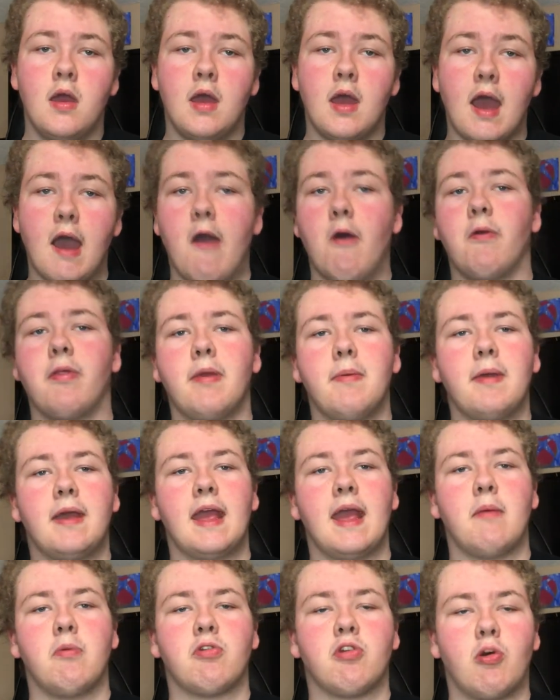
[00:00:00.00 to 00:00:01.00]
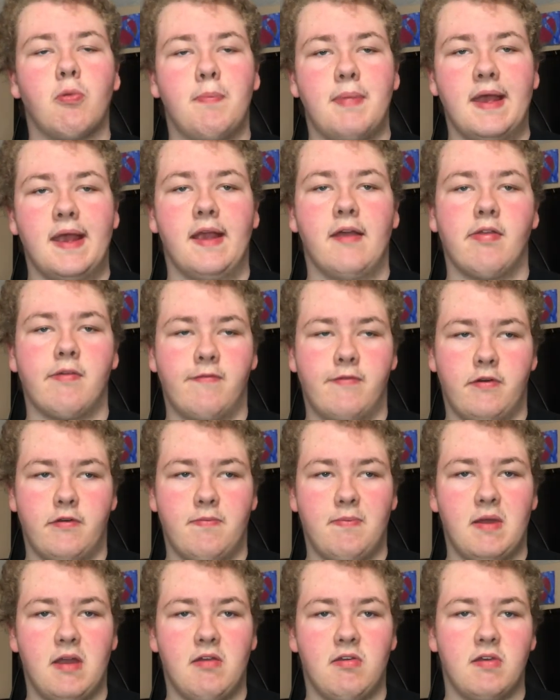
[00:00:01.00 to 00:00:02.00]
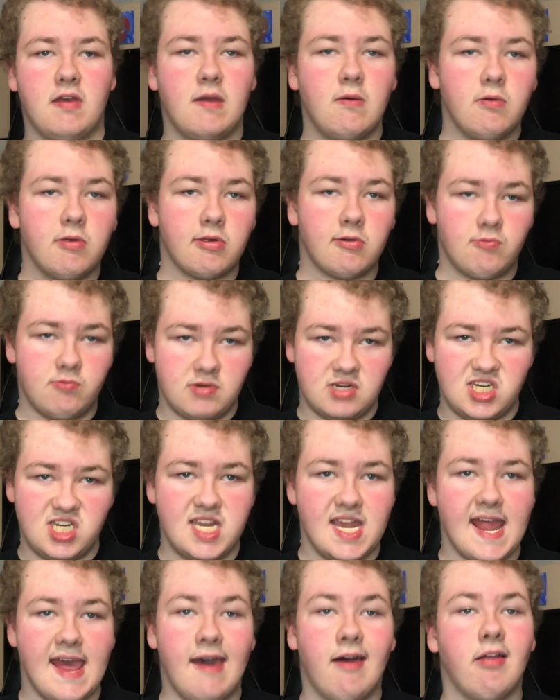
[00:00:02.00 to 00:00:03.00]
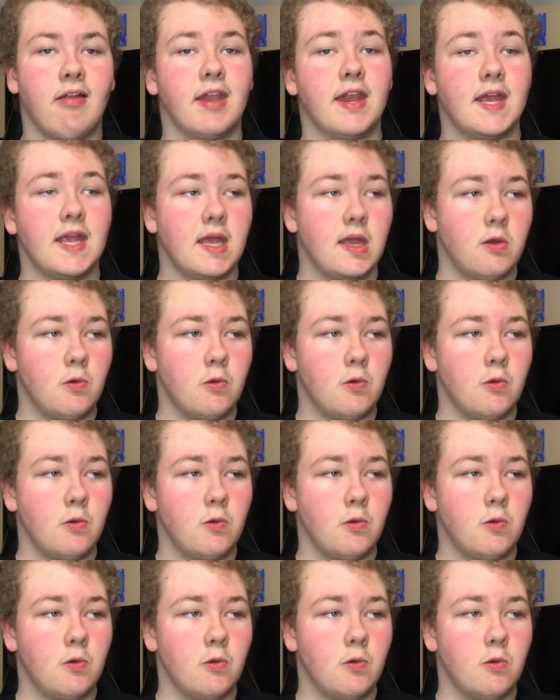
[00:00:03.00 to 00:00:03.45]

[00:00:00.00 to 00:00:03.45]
how they became so big in the first place. It was originality.